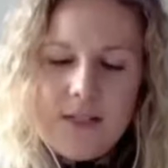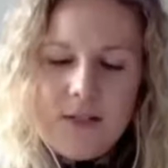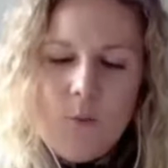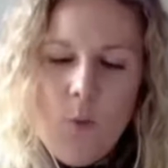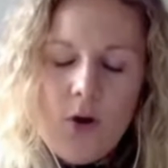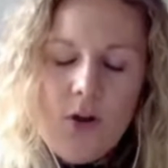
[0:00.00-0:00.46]
And
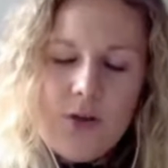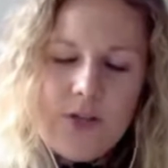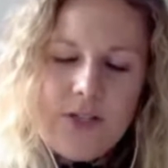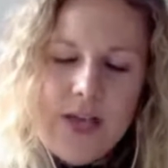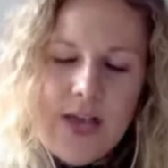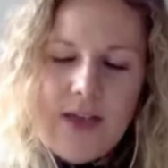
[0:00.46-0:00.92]
it's what
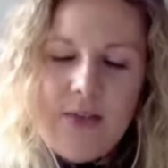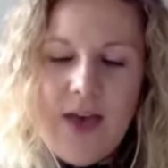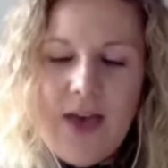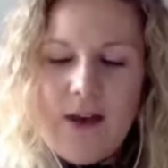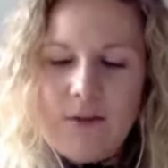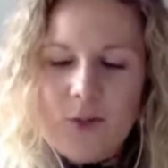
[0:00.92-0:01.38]
you're
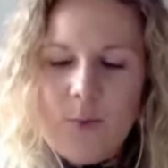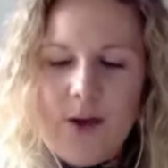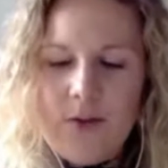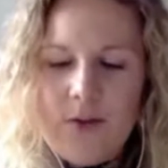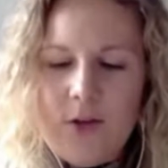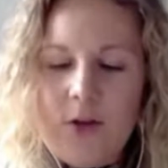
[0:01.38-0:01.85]
saying there as
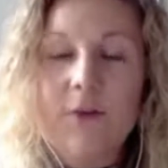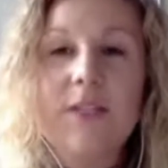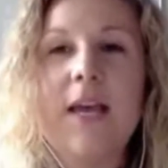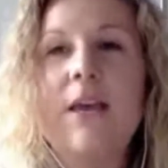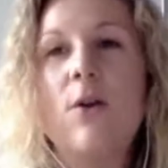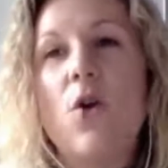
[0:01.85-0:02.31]
well.
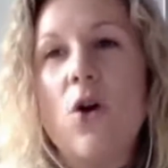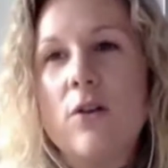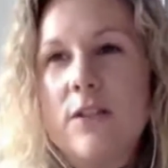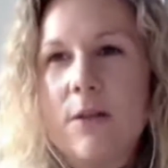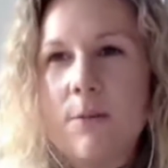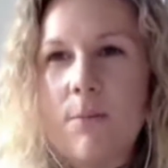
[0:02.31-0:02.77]
Say
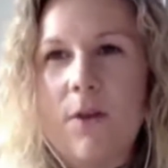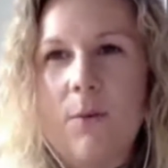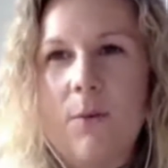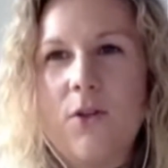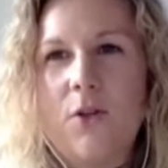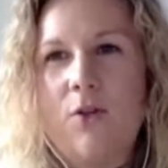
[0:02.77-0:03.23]
you've got
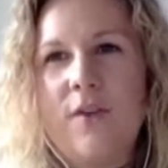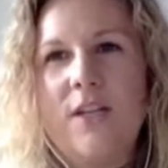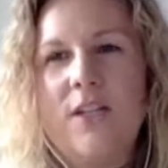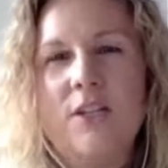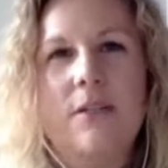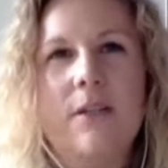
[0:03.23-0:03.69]
something with
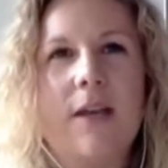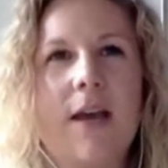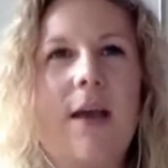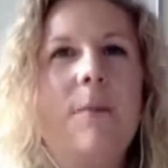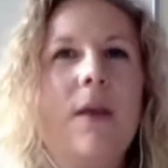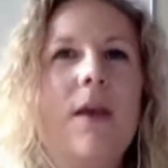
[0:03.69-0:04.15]
new features.
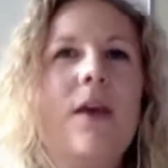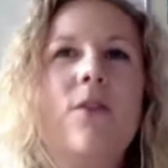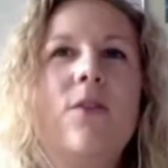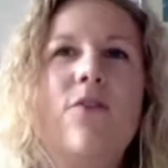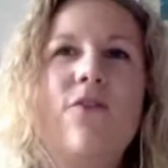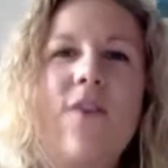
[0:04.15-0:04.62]
Okay.
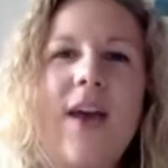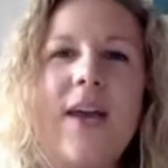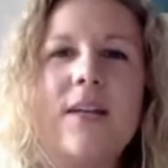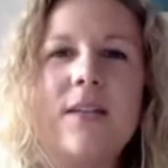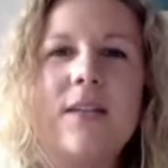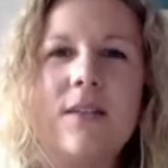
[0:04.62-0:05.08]
The
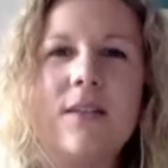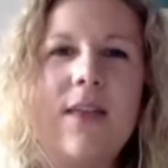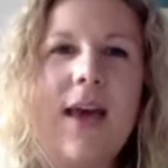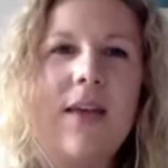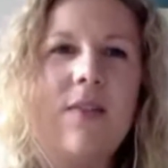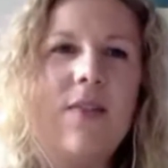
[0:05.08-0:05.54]
fact
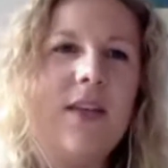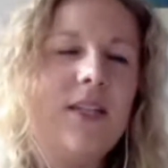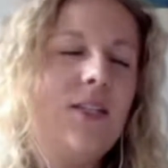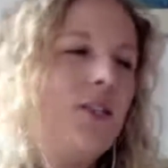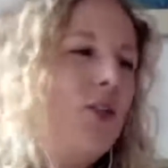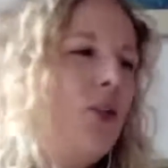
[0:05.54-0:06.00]
that
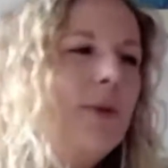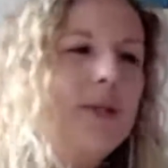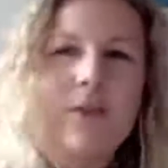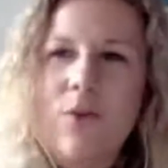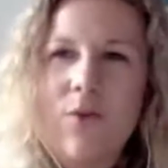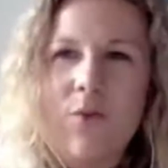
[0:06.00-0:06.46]
this new
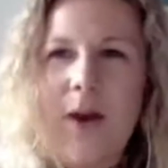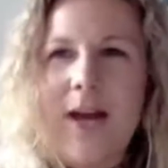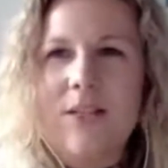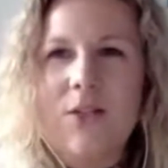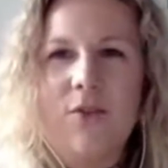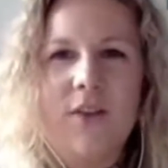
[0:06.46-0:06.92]
piece of software
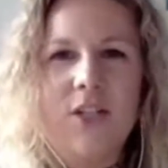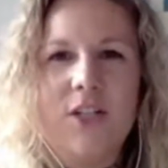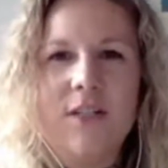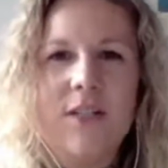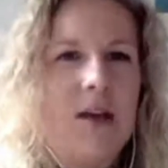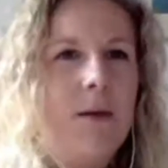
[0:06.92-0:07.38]
has new
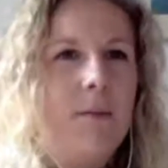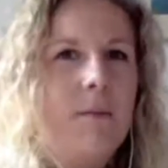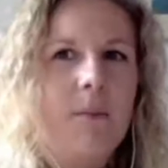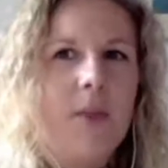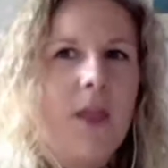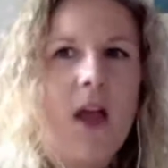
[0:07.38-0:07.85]
features,
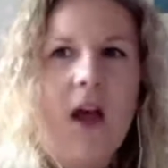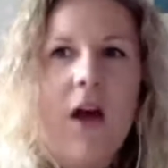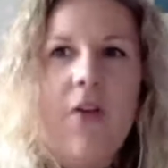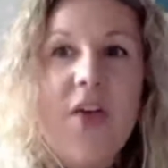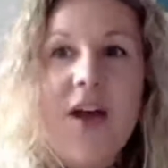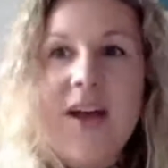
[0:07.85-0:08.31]

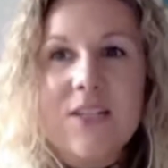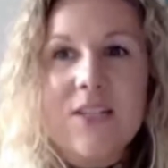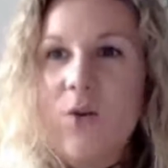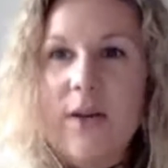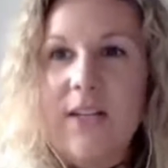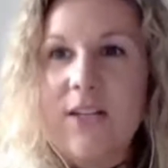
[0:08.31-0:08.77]

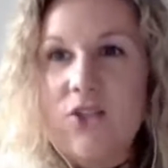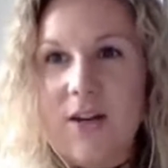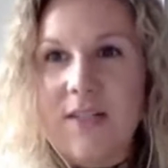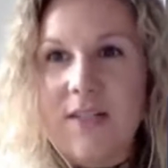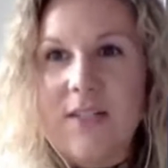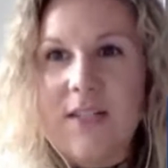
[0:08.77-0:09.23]
that's not
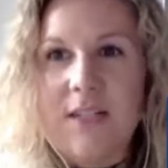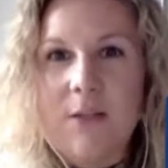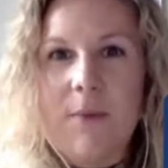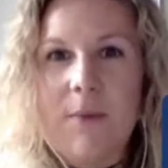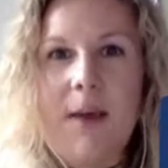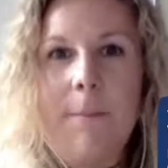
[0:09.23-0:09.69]

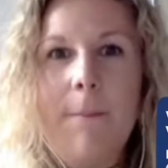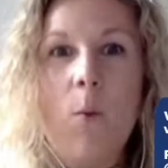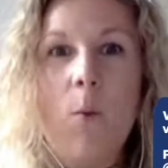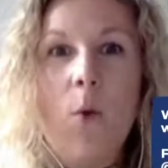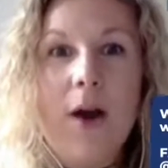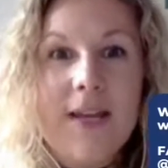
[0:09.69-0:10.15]
interesting to me.
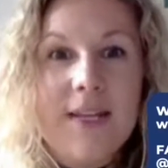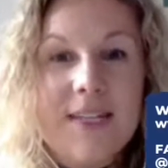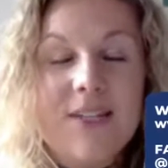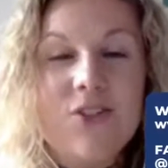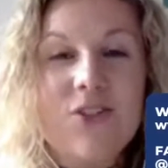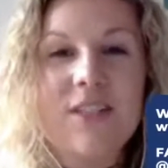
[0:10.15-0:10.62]
But what
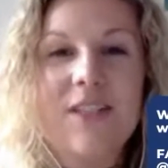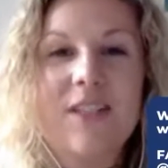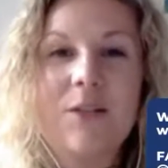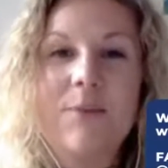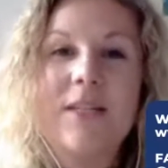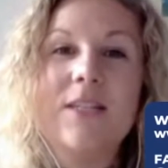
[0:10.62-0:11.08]
is
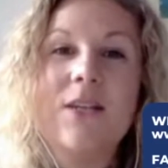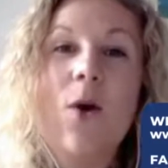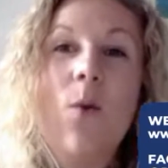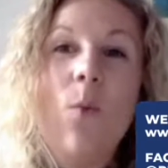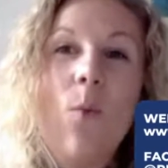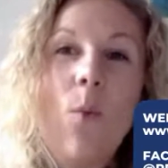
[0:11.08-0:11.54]
interesting to me is,
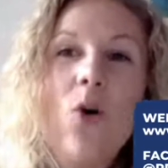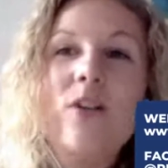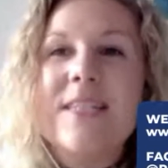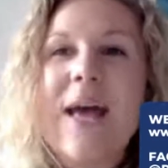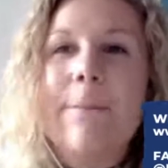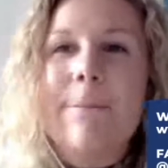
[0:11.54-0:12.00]
what
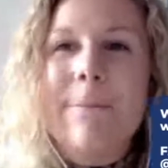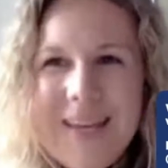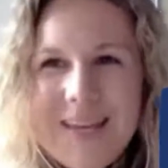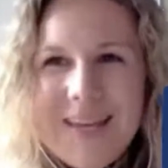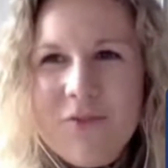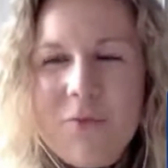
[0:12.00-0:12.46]
does that
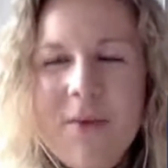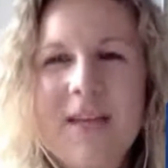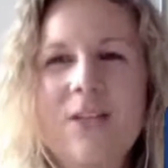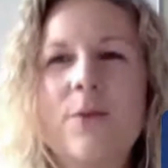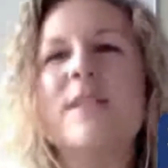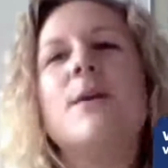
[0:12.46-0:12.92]
mean for
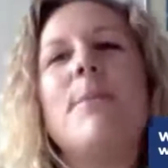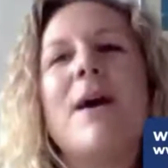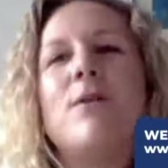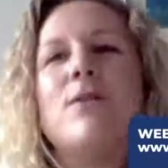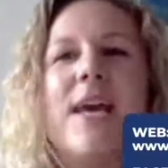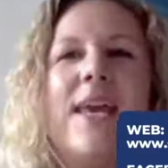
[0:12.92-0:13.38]
me? So it's
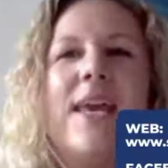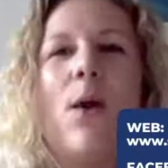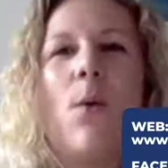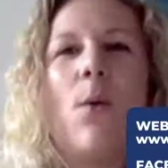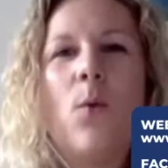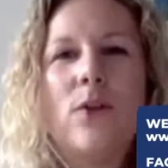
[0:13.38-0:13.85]
about
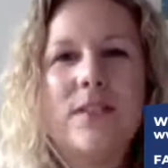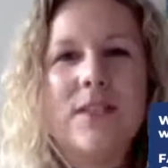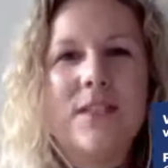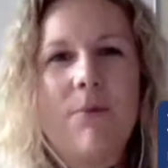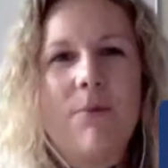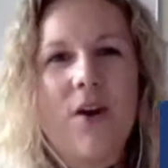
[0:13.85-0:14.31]
taking it
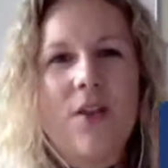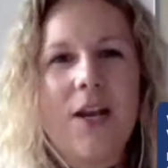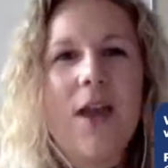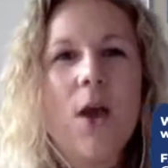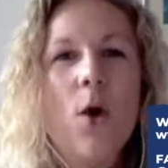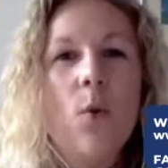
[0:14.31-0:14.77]
one step
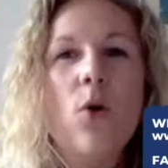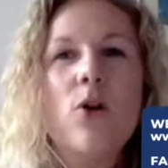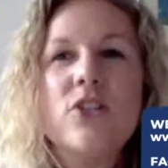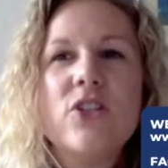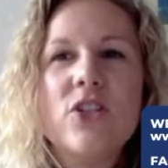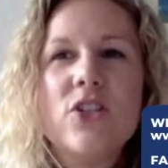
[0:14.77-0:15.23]
further. Like,
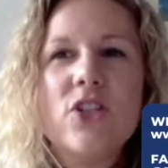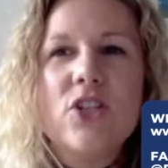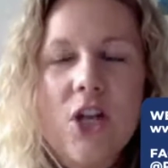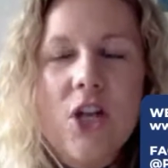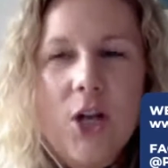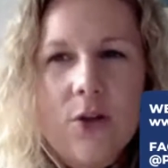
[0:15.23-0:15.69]
what's
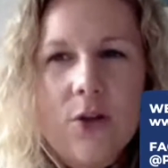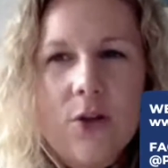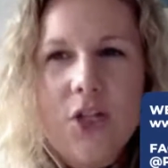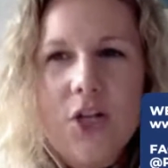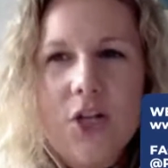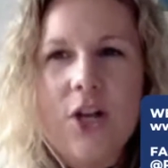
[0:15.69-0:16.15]
the
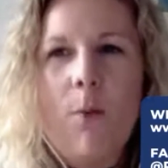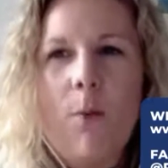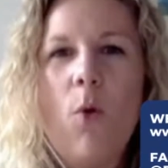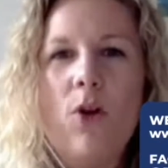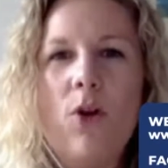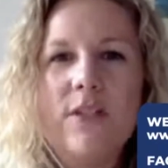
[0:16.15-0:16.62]
solution
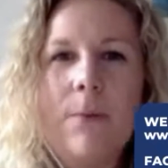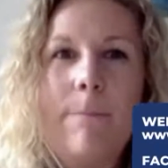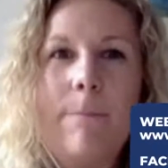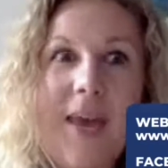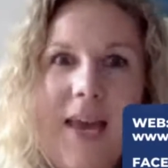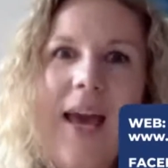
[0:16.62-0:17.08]
and what's
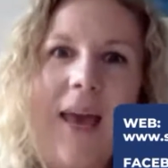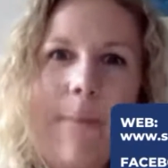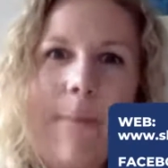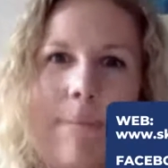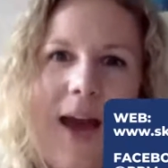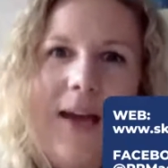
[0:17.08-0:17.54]
the bigger
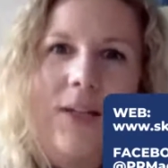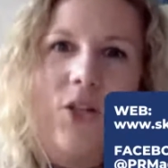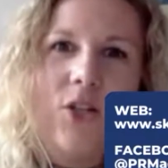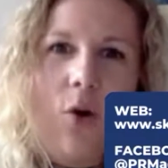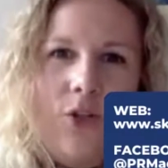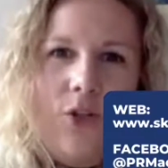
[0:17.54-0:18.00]

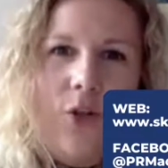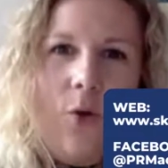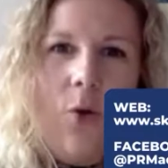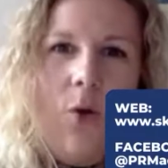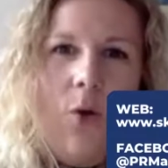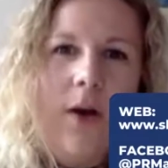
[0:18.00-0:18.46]
impact on
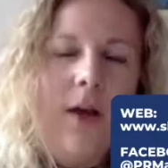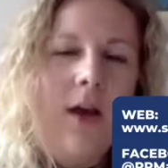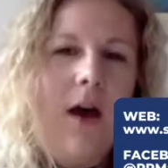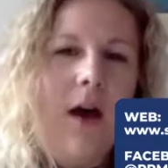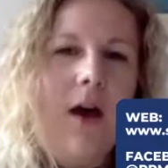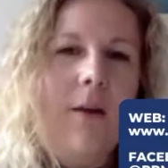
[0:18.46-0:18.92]
your
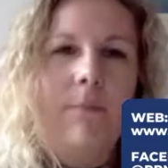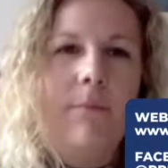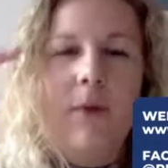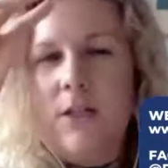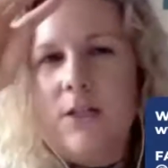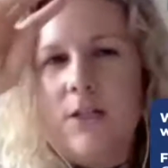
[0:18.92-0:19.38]

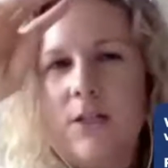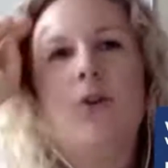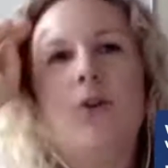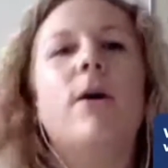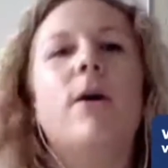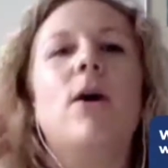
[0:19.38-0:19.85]

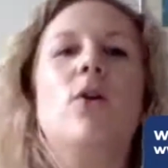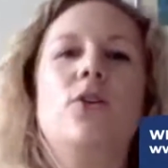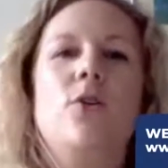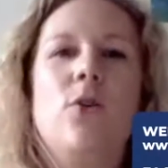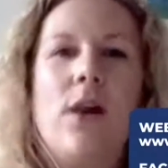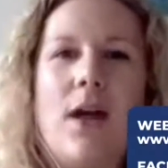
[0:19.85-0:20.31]
consumer,
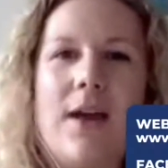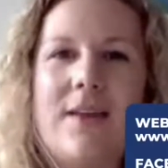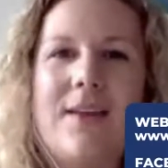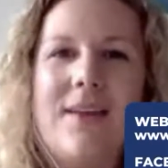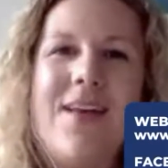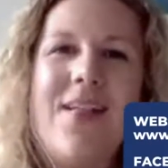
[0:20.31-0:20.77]
on your
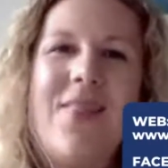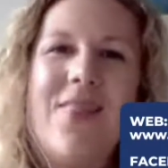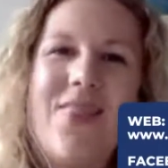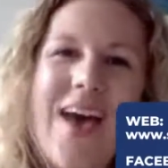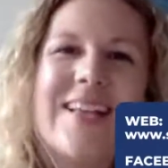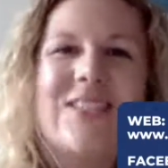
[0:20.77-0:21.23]
client?
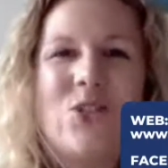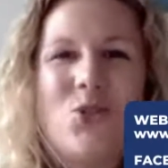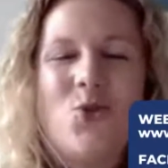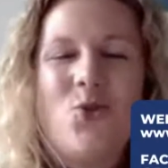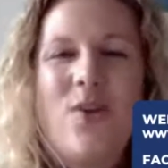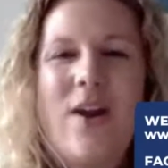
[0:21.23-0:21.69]
That's
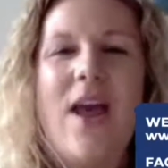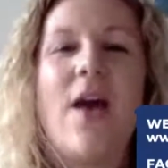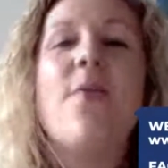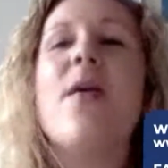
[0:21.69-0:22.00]
the story.